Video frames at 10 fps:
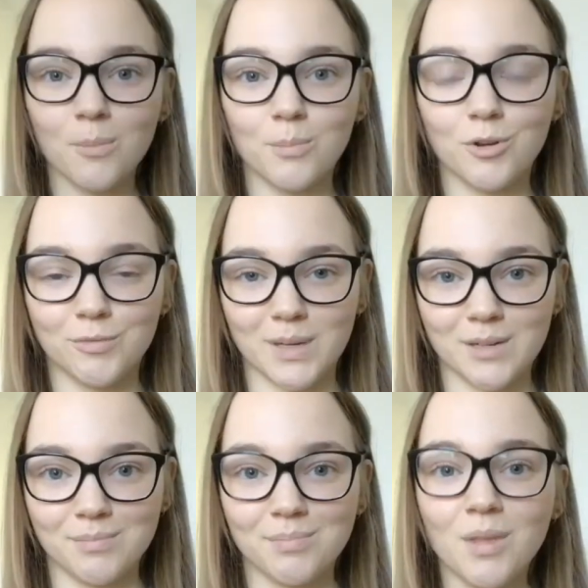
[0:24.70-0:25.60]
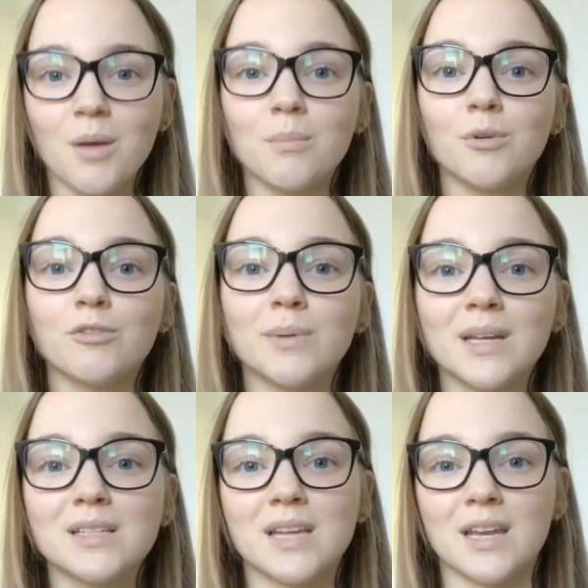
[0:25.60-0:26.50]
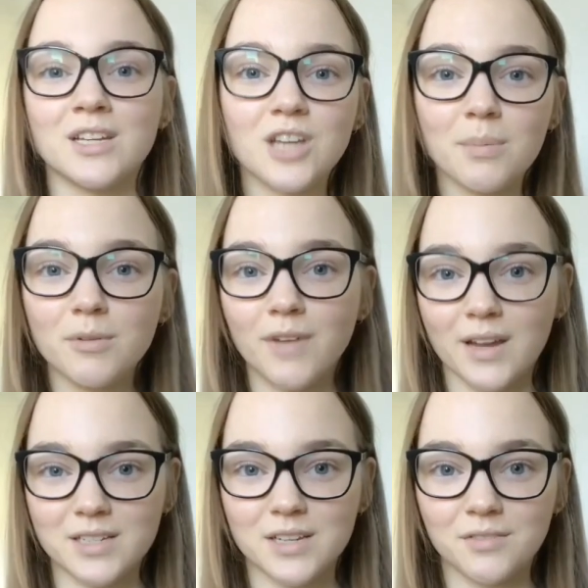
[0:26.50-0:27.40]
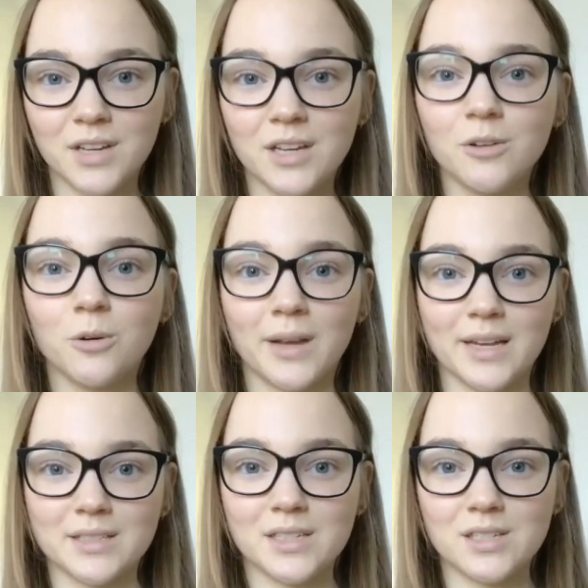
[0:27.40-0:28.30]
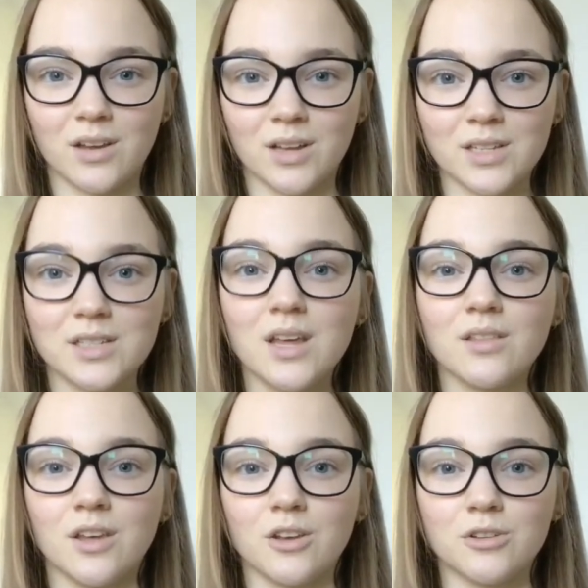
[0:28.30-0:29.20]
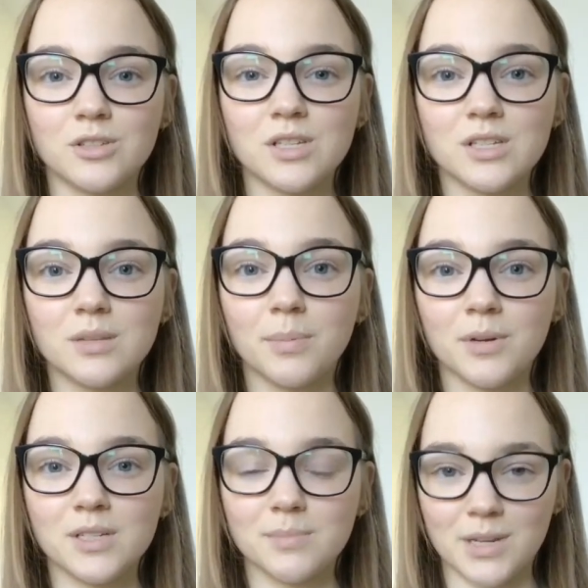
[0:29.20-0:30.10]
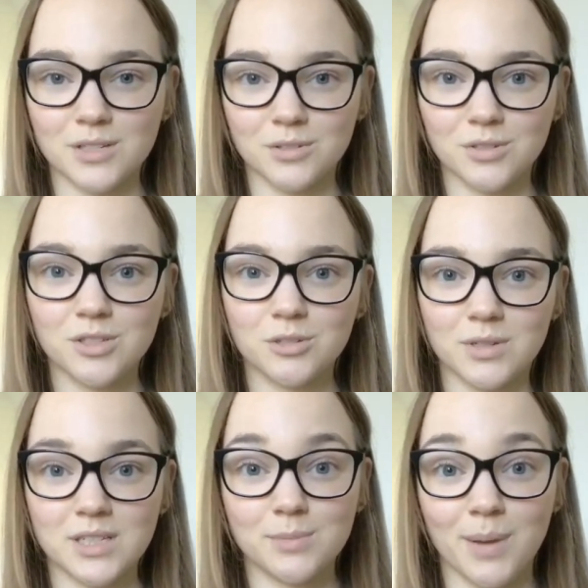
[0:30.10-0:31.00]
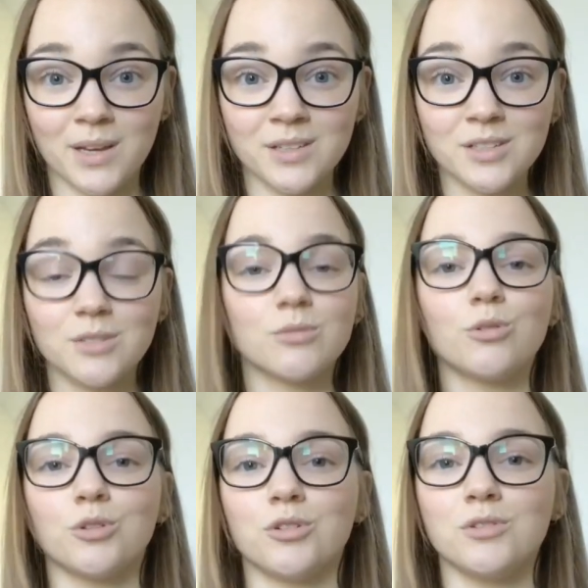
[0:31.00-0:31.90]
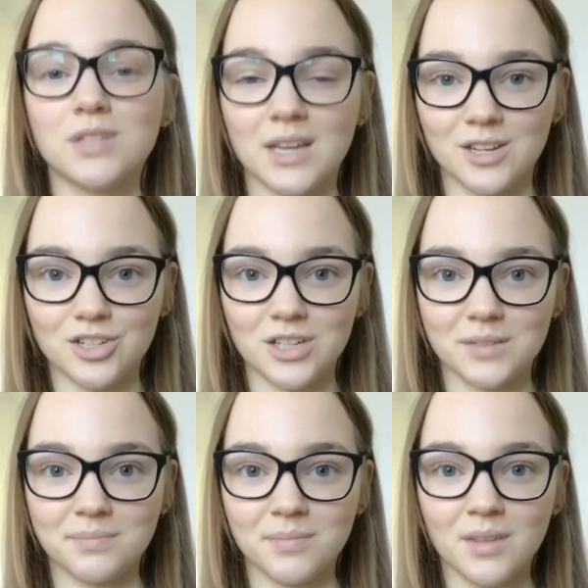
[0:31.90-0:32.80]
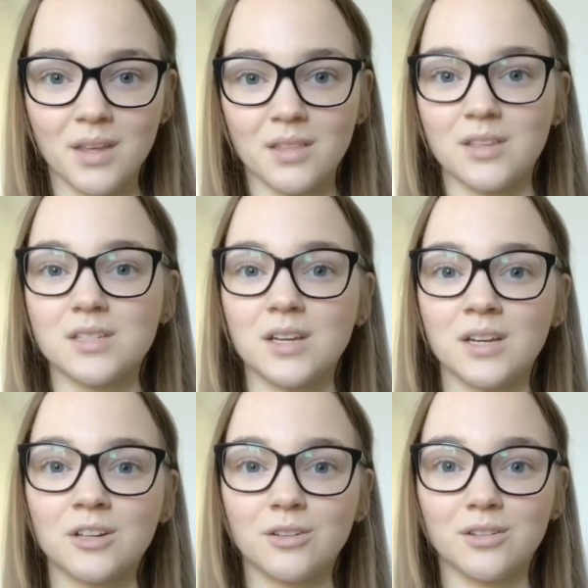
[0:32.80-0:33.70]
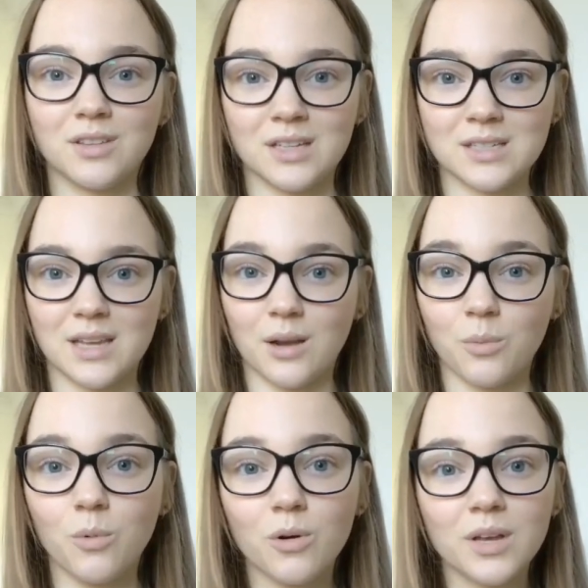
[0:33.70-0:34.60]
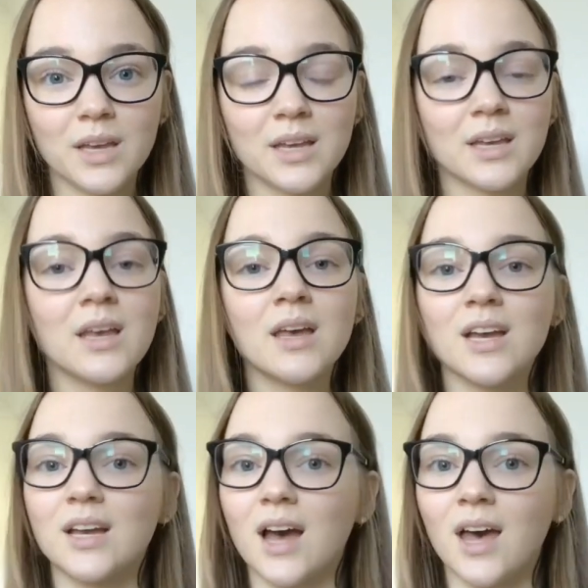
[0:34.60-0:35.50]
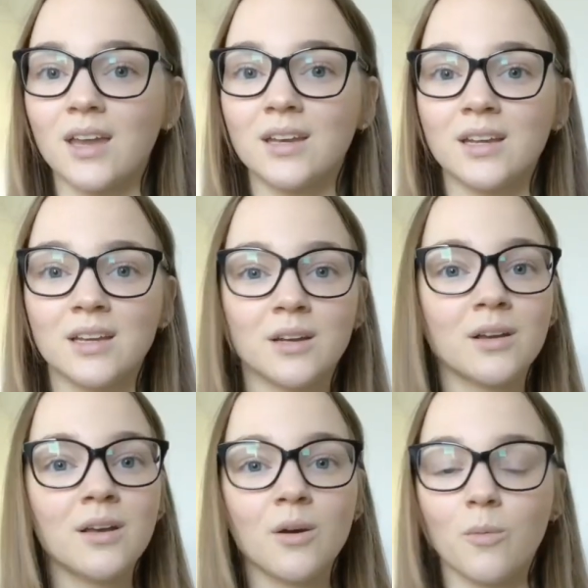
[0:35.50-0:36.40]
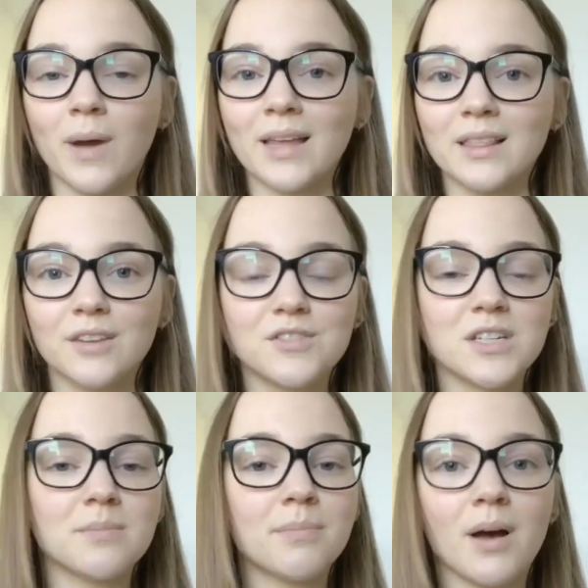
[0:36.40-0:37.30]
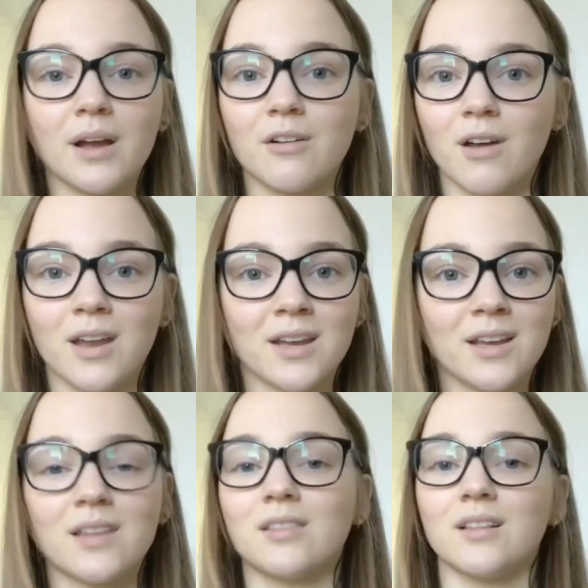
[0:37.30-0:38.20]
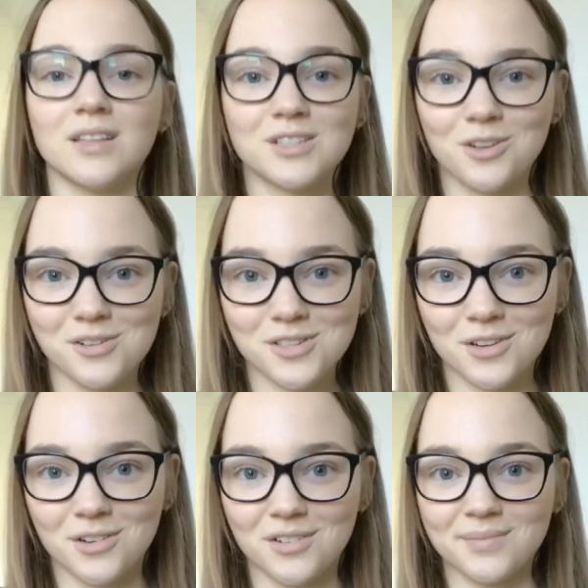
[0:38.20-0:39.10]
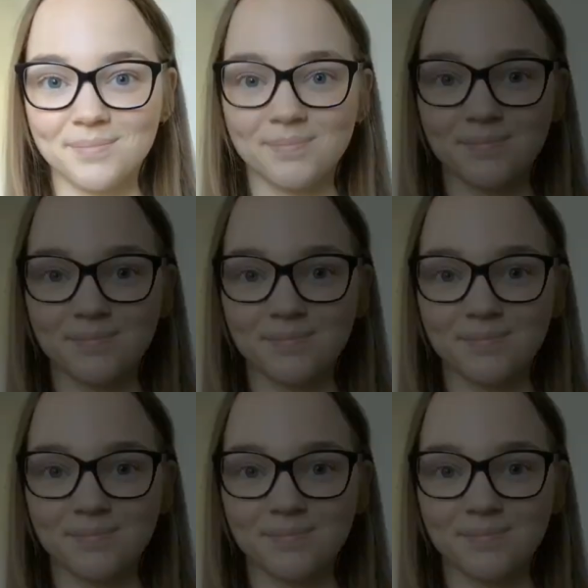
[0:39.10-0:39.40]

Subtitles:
Movement is any type of activity or exercise that uses the body's muscles to expend or use energy. This can include things like walking, gardening, weightlifting, bike riding, the list goes on.